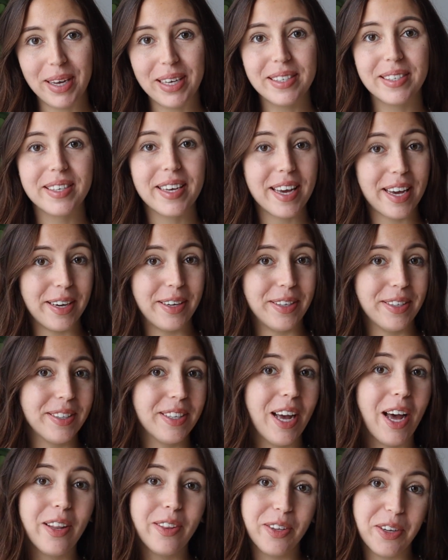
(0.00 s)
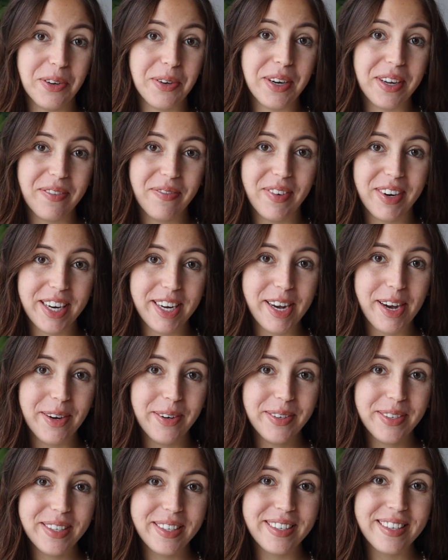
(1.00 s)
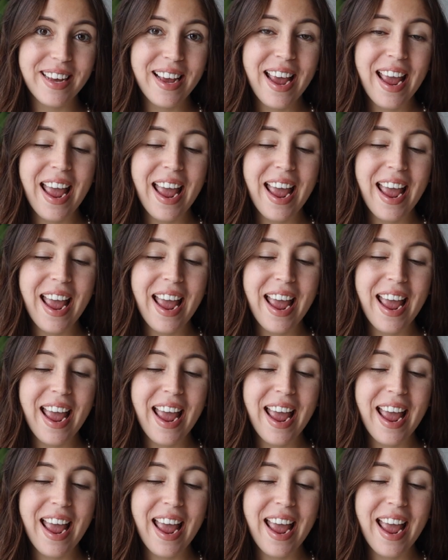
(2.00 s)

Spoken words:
is kiln unloading videos,